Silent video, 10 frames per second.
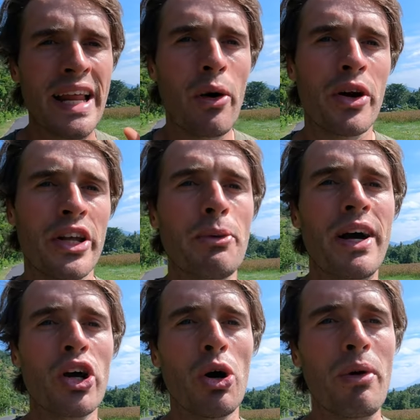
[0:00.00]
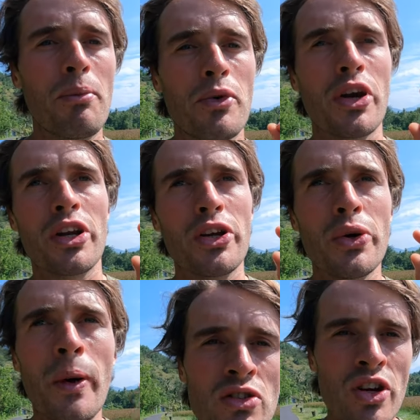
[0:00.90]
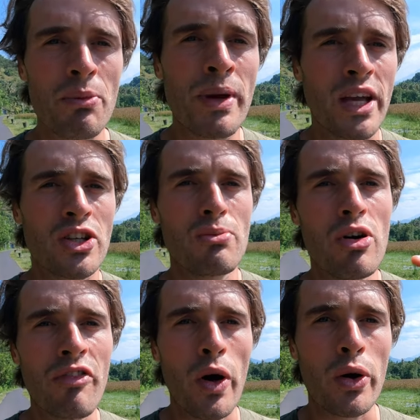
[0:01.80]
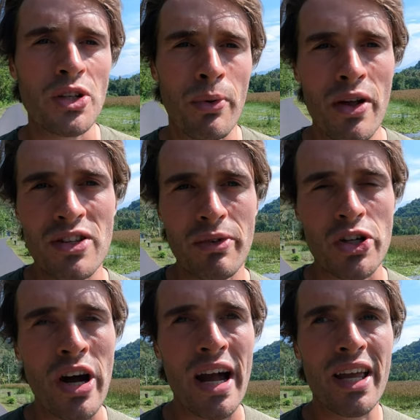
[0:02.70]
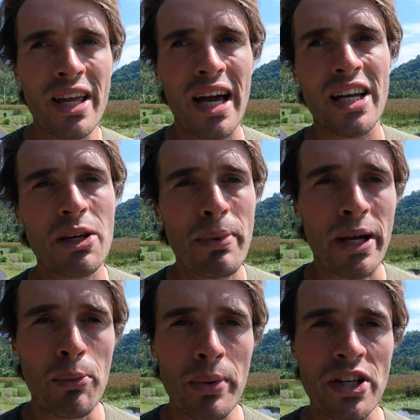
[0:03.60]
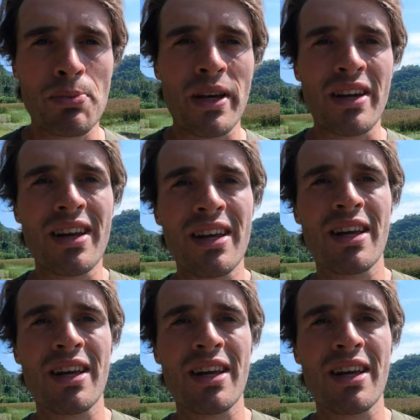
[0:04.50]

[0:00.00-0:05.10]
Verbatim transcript: Now we're gonna go back up and we're gonna try to pick some more focus points on the track and pick up a bit of speed.